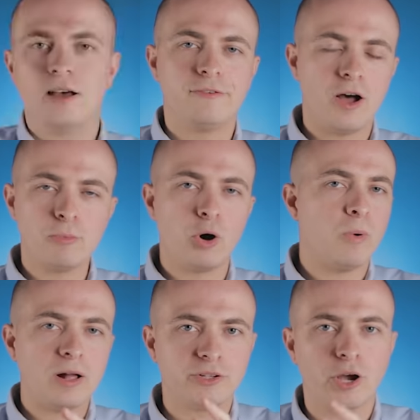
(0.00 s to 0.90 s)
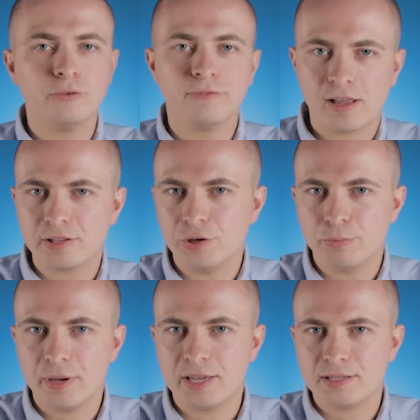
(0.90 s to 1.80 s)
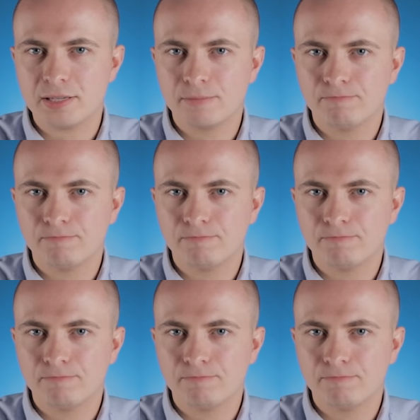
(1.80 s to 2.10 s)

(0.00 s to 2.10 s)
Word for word: a far more well-known value piece.